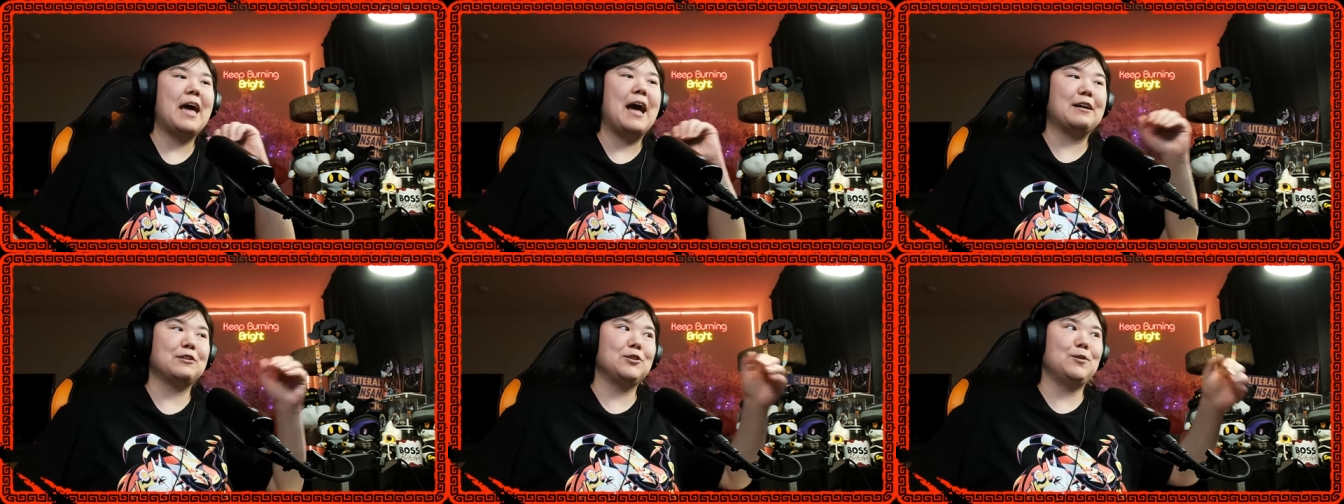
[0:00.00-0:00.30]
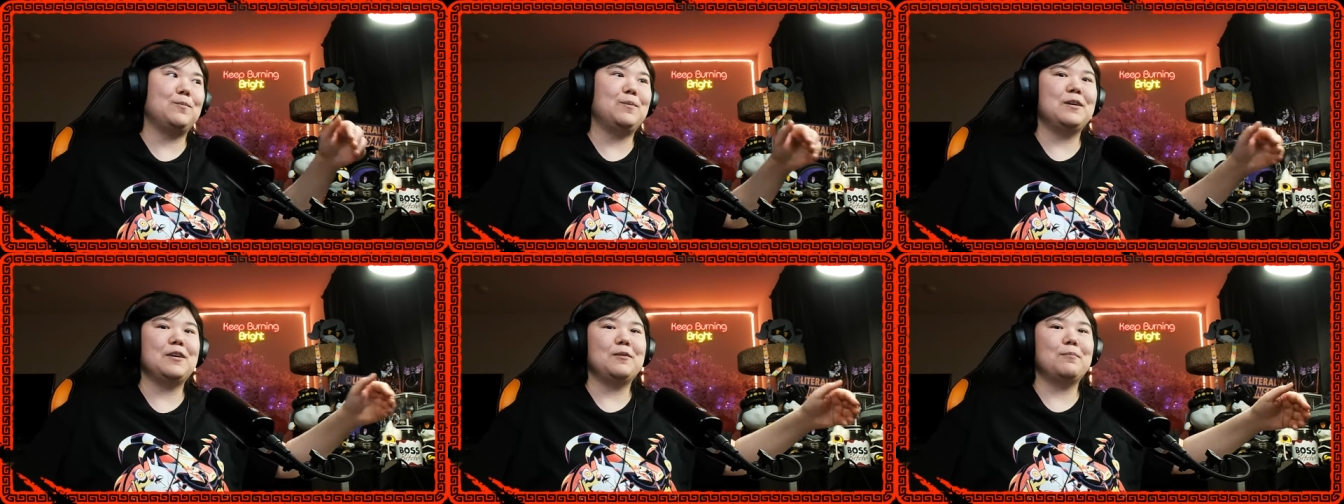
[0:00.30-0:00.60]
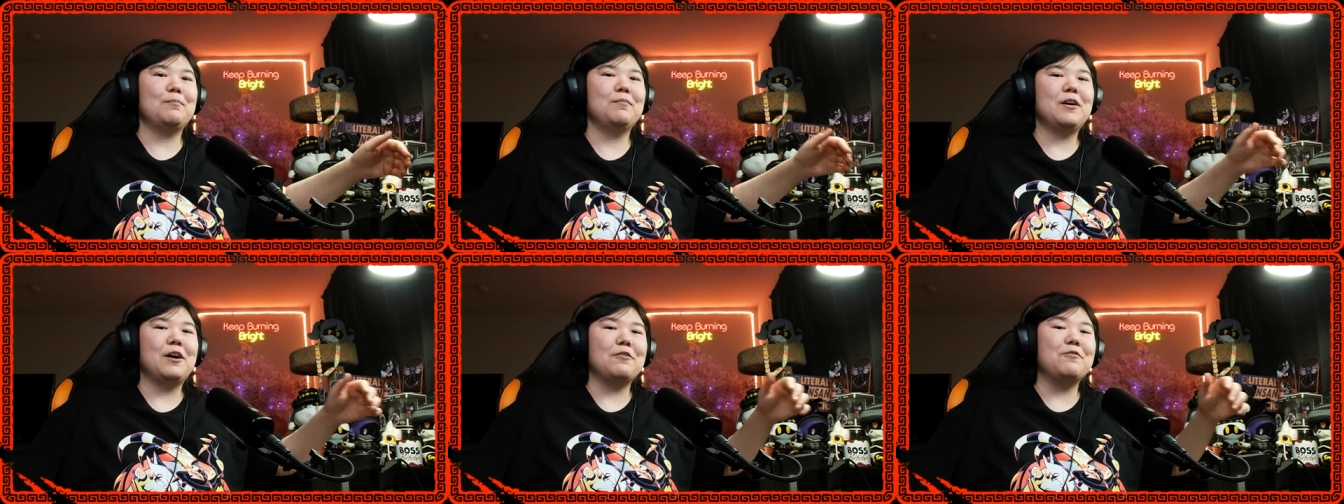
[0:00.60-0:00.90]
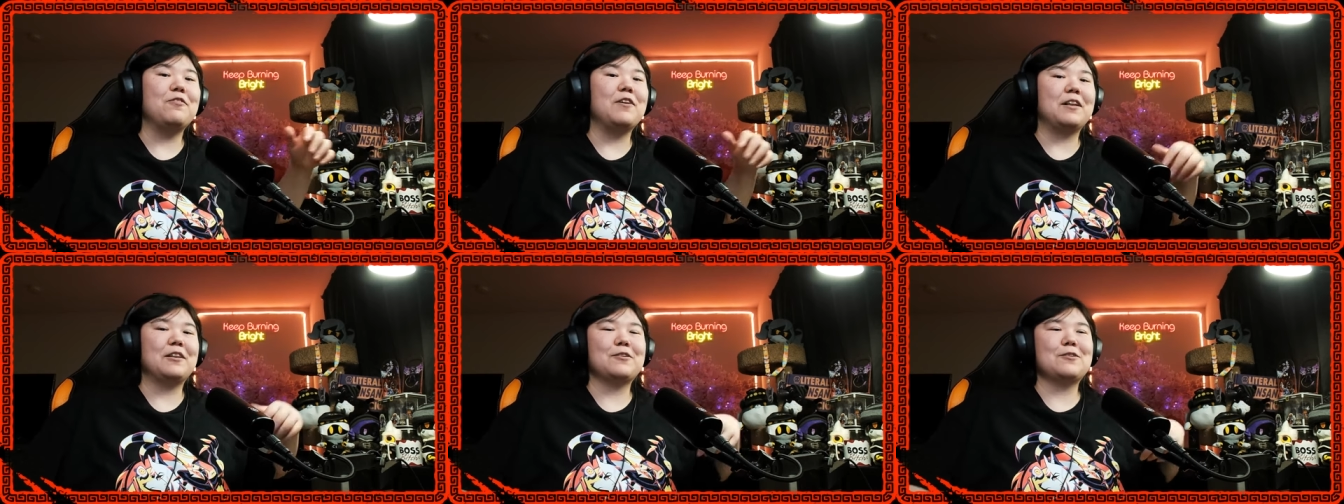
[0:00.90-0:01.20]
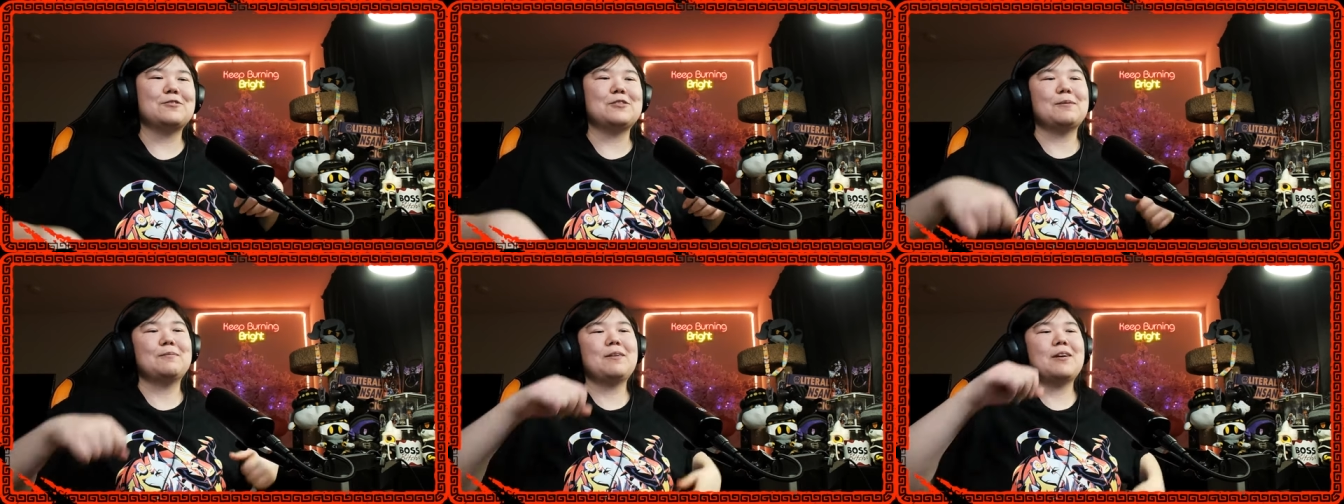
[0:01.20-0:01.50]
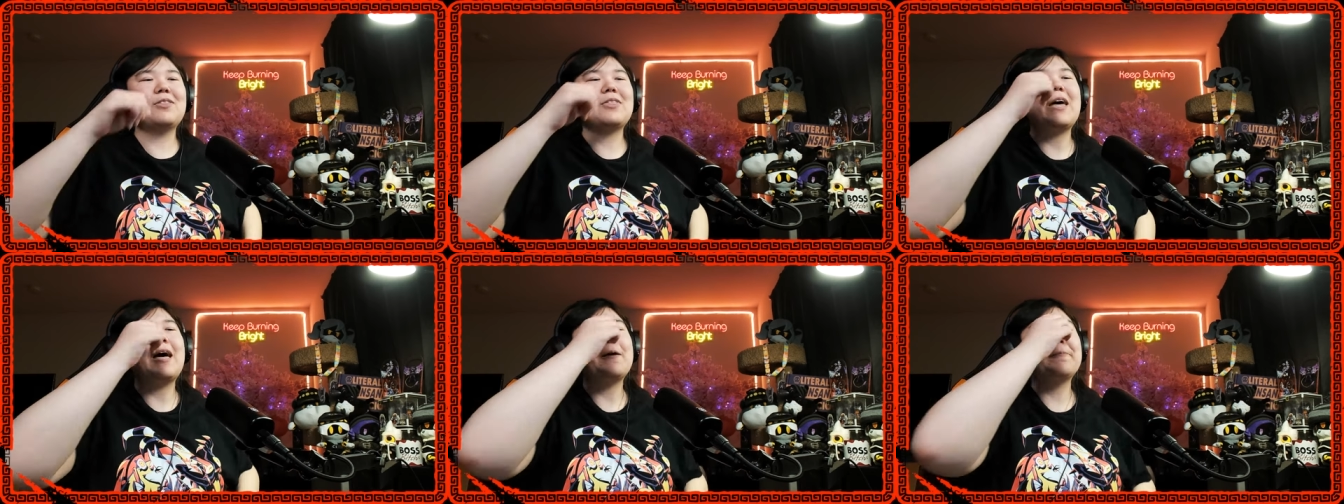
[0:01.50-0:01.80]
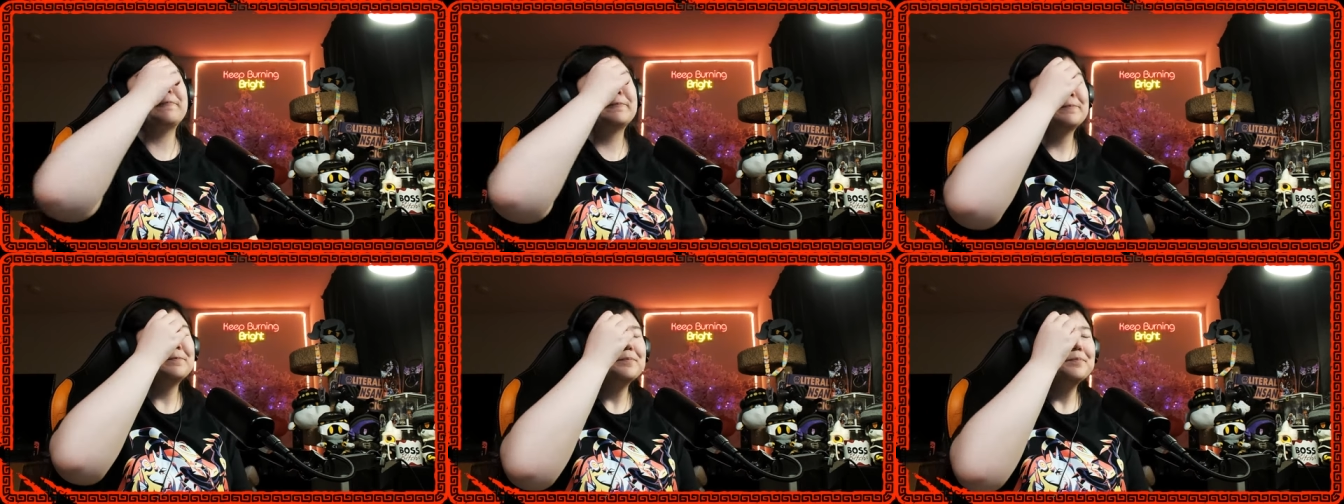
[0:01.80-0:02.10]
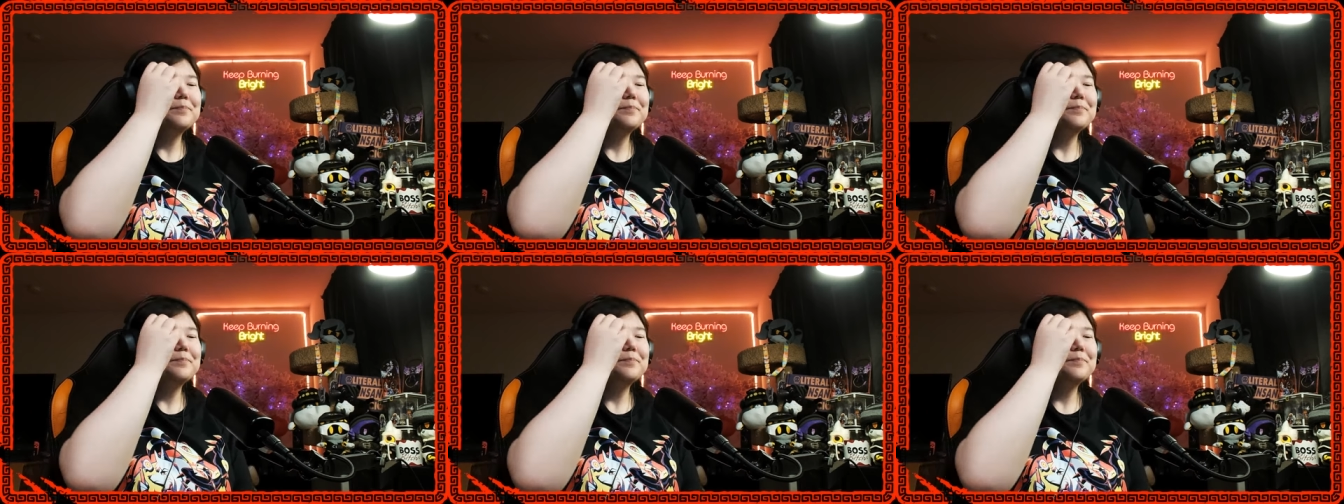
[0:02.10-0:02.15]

actually being a villain or something like that.